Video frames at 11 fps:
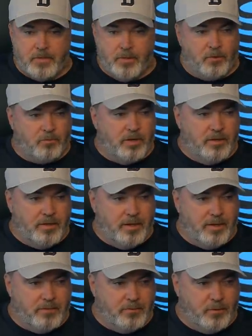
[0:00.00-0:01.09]
You don't read the,
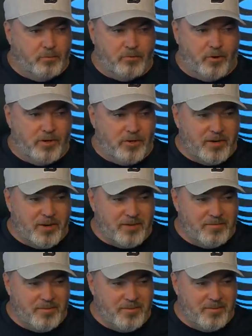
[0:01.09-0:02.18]
uh, you don't follow the internet?
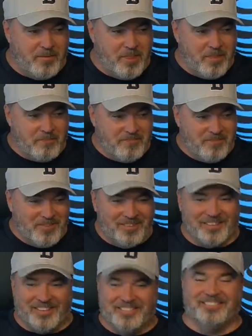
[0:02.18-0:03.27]
I do, but I was
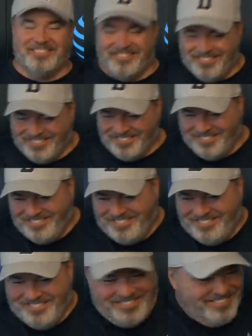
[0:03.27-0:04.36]
just, okay. you know, you get in the
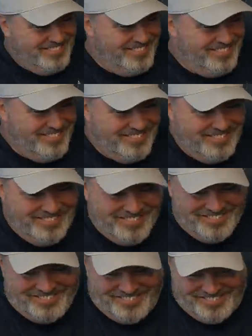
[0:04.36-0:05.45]
dresses, so. Can
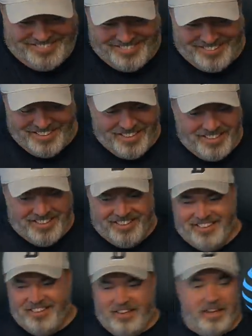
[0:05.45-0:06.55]
you
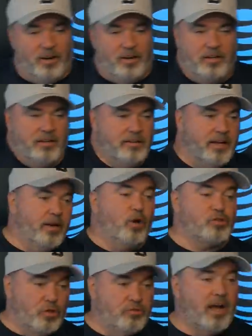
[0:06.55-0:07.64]
just talk you about? yeah, and
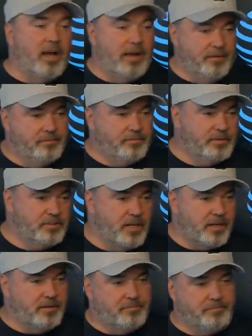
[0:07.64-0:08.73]
also Ty
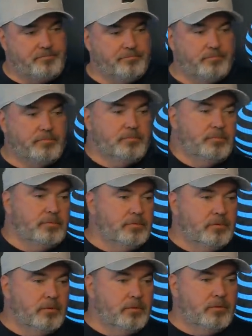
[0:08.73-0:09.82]
Nsekhe. He's
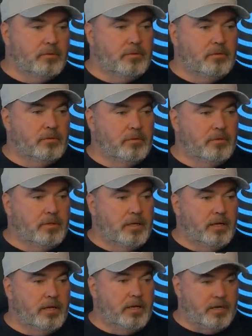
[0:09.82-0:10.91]
in, oh
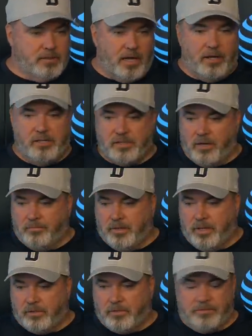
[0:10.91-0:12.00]
yeah. He's out, he's out,
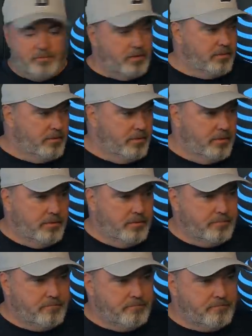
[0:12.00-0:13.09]
yes. Can you,
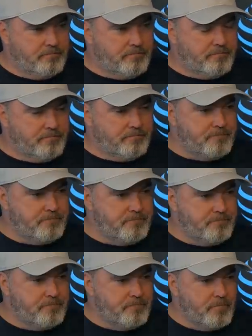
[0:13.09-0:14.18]
the Neal
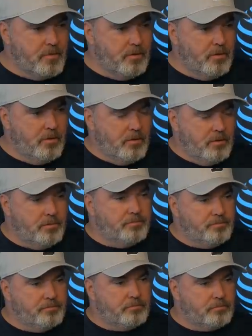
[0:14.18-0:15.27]
situation, uh,
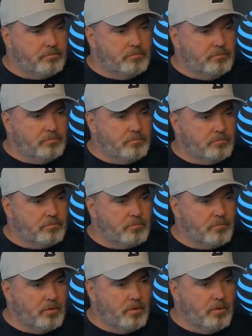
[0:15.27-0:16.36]
is it different than the past?
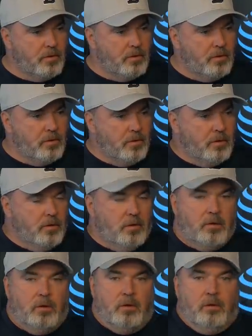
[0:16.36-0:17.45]
Is there a chance he could play
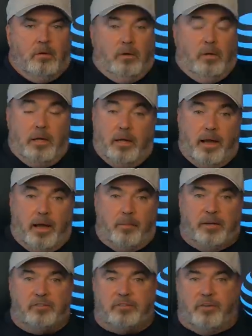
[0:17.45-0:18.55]
because he didn't test positive? Yeah, I
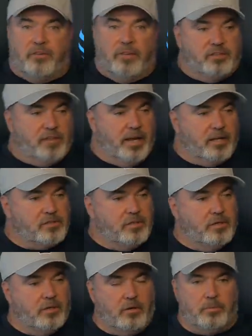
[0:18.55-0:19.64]
mean, there's definitely a chance,
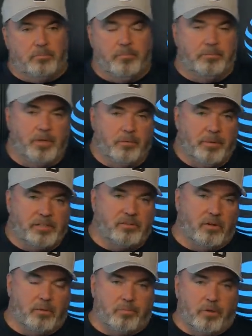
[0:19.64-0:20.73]
you know, you know,
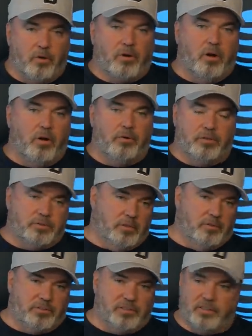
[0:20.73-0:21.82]
based on the protocol, and there's
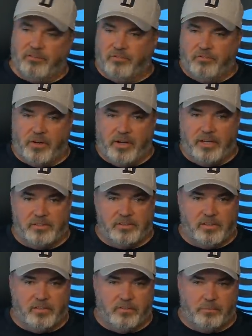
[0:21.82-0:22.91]
obviously different
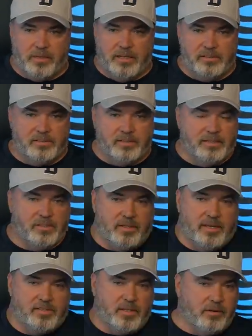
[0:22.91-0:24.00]
variations of it, but he's, he's,
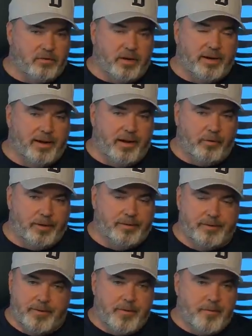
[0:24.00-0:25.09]
he's in it right now, and,
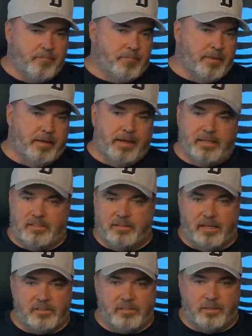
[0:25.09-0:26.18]
and as the
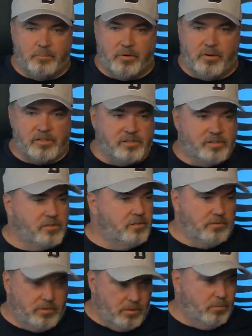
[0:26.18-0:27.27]
testing progresses,
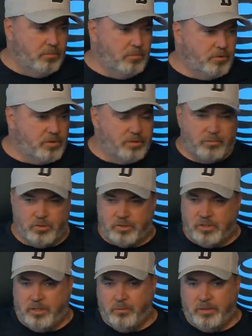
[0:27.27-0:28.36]
you know, we'll, we'll see, we'll
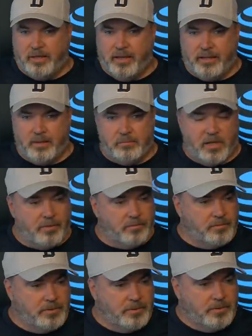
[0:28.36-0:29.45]
see what day he comes out
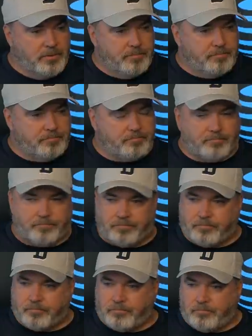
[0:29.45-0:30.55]
with
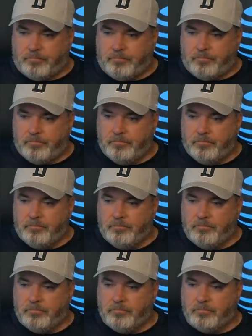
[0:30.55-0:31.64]
Nsekhe, uh,
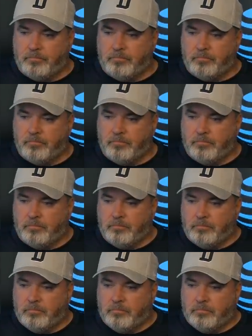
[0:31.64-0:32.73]
what's his
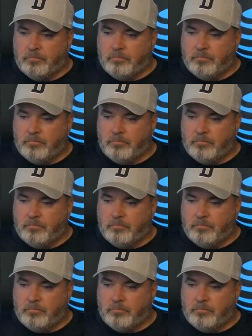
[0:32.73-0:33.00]
status going forward?